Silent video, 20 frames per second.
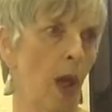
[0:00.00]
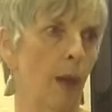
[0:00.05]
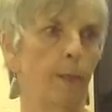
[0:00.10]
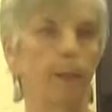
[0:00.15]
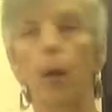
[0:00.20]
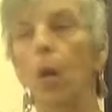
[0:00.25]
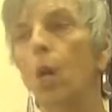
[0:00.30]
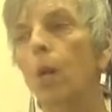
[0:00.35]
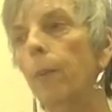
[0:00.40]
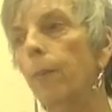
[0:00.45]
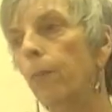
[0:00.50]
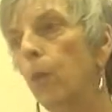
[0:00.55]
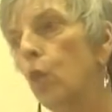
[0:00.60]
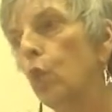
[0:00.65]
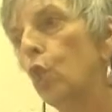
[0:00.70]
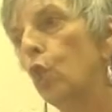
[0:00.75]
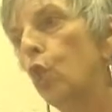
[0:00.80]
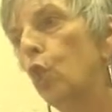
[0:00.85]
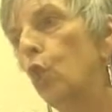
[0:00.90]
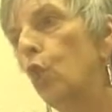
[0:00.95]
I'm
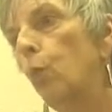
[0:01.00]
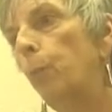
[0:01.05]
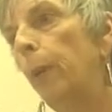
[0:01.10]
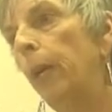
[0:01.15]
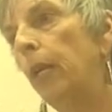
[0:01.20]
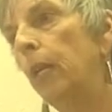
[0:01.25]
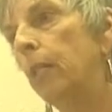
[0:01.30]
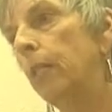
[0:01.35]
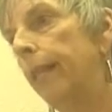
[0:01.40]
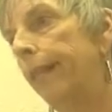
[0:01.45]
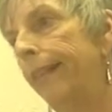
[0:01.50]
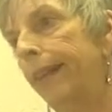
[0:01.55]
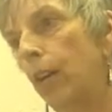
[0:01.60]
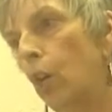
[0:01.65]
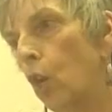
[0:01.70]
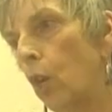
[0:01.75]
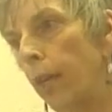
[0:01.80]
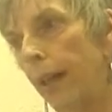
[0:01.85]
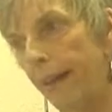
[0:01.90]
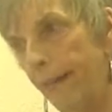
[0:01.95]
stooping to their
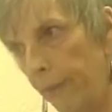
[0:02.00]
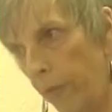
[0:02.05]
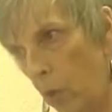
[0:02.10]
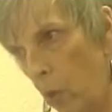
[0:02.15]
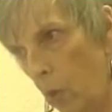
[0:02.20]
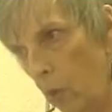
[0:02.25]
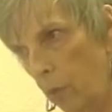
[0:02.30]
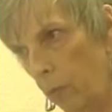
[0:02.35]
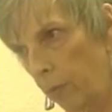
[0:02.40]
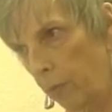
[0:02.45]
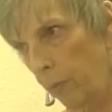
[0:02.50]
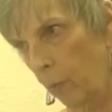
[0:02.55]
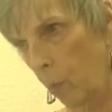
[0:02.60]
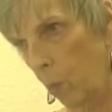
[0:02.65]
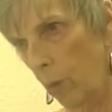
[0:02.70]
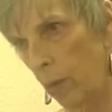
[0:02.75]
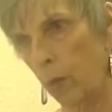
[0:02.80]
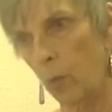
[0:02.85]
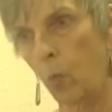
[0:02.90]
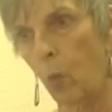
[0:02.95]
level,
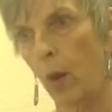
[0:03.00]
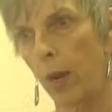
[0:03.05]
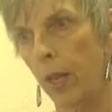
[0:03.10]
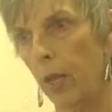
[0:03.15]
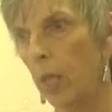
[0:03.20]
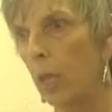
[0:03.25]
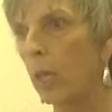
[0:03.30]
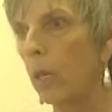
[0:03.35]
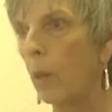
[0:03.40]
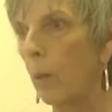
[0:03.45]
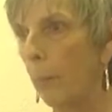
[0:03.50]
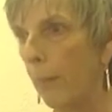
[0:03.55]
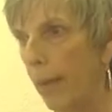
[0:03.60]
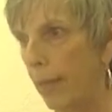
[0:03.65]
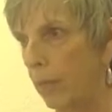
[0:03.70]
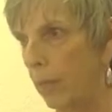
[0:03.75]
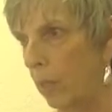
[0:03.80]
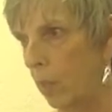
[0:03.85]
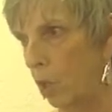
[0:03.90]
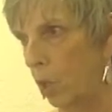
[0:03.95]
was one of the little
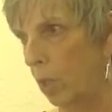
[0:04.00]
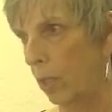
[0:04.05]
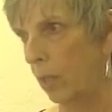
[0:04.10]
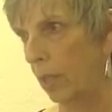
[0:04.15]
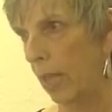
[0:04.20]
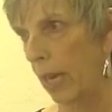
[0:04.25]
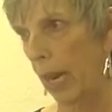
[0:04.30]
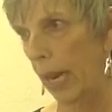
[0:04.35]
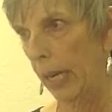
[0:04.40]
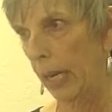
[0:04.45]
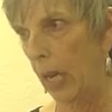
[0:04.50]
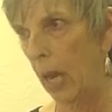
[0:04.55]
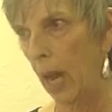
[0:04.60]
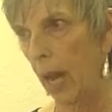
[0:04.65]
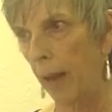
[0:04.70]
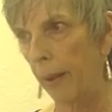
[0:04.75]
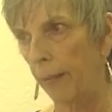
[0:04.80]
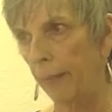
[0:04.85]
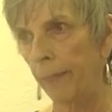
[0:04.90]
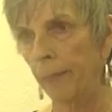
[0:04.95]
messages that I
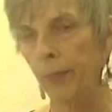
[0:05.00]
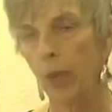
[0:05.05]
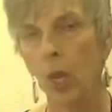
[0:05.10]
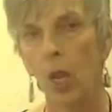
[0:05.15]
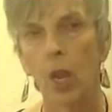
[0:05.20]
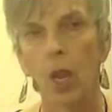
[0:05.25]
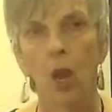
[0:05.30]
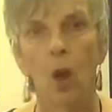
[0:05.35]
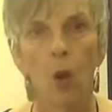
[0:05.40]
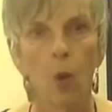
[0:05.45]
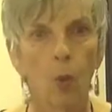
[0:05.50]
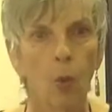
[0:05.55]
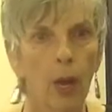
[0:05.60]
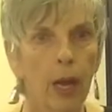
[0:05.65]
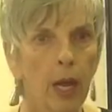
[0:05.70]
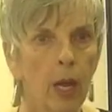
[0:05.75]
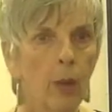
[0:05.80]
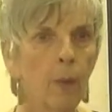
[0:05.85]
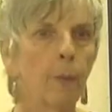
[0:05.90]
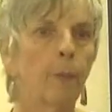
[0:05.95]
got.
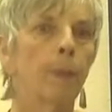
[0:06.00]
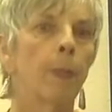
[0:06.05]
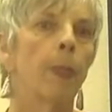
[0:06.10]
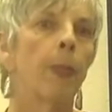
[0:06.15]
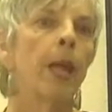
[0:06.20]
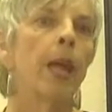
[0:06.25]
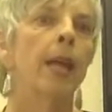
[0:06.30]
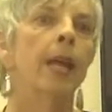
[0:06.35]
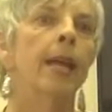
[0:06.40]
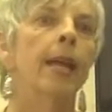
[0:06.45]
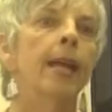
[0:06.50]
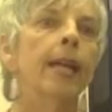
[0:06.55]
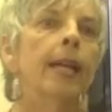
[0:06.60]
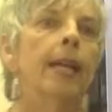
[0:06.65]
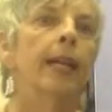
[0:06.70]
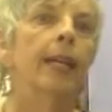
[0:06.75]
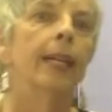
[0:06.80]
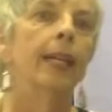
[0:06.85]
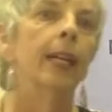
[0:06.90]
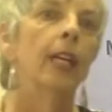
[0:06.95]
Well,
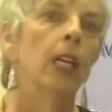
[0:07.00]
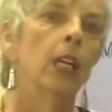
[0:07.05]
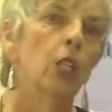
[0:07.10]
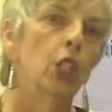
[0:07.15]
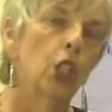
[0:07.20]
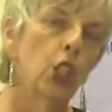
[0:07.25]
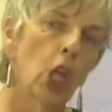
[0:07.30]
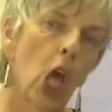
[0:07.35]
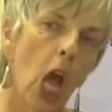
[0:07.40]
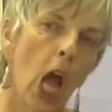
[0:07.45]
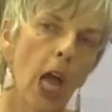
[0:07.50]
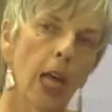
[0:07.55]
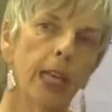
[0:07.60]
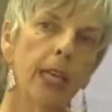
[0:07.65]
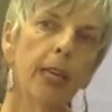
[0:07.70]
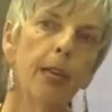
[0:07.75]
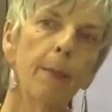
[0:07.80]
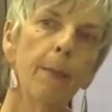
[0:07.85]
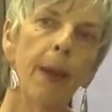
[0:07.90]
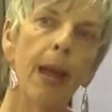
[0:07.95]

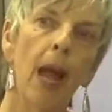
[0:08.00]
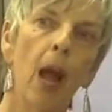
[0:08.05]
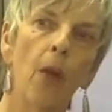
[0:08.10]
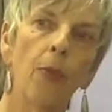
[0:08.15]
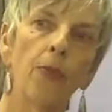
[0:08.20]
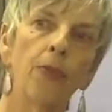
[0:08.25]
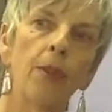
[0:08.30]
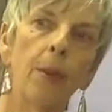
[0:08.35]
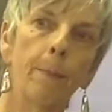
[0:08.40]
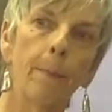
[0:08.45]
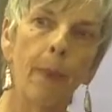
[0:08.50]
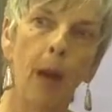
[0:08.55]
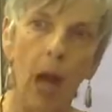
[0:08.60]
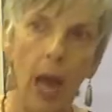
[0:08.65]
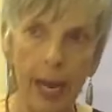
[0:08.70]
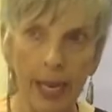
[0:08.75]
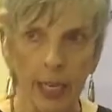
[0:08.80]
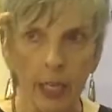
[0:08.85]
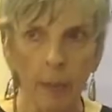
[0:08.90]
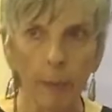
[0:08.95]
talking about the
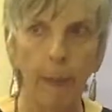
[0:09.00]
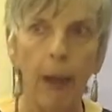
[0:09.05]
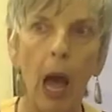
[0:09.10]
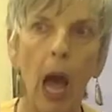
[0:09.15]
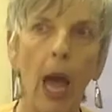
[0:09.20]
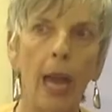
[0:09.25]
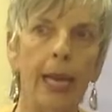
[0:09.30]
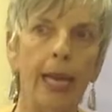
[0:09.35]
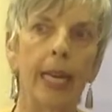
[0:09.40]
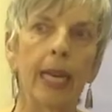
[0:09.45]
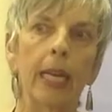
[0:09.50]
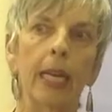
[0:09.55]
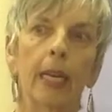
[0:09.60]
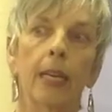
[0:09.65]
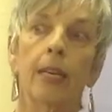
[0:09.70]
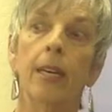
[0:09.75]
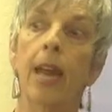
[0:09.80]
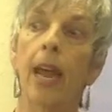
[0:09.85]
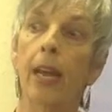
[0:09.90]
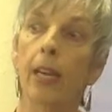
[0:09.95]
mind-body
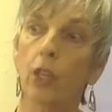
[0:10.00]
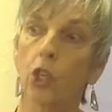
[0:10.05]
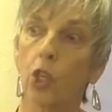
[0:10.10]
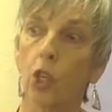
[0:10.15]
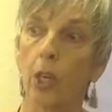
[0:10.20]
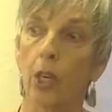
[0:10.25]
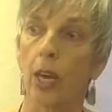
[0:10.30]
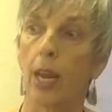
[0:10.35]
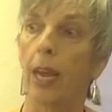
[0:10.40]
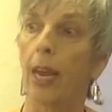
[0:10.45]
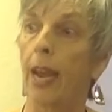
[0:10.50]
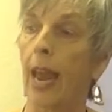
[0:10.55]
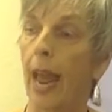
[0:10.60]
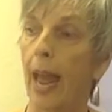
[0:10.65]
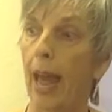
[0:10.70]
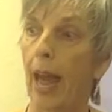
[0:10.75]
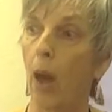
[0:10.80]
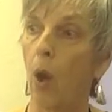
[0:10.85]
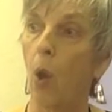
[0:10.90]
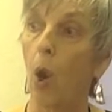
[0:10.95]
connection and
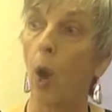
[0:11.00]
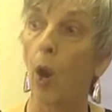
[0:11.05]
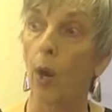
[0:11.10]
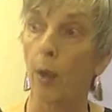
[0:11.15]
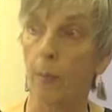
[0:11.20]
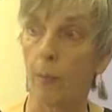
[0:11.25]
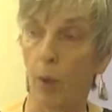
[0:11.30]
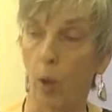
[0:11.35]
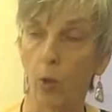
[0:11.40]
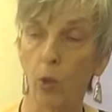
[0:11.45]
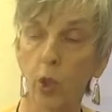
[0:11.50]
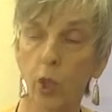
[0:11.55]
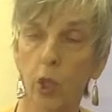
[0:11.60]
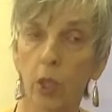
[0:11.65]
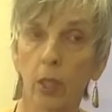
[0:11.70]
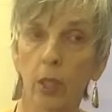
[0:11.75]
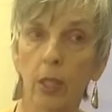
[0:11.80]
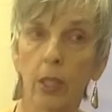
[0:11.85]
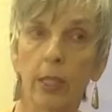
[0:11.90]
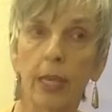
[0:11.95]
how our
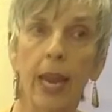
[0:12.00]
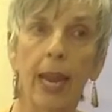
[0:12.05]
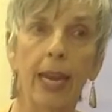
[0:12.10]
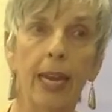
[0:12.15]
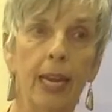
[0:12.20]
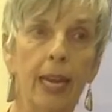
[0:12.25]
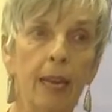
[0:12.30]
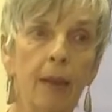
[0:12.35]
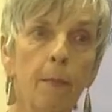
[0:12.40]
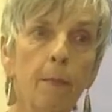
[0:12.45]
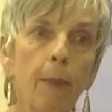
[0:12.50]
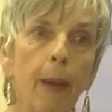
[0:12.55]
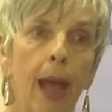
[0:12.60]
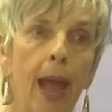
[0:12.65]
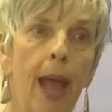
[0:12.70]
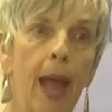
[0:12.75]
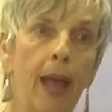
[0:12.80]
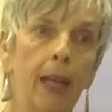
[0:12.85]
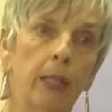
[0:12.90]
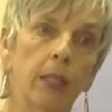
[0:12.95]
emotional state
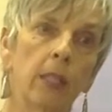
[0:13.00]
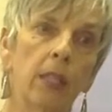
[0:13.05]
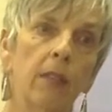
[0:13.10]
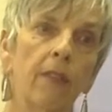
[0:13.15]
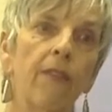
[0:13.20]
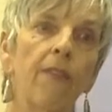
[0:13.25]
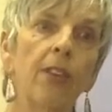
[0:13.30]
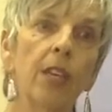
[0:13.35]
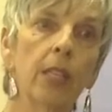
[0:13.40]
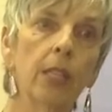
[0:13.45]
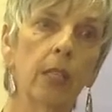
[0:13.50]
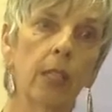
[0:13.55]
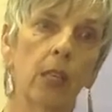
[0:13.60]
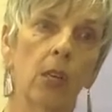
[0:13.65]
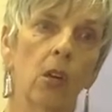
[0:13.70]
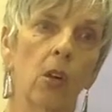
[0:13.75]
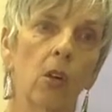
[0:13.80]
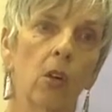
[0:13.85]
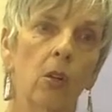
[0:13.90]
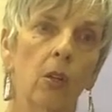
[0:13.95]
impacts the
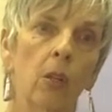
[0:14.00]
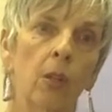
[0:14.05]
physical.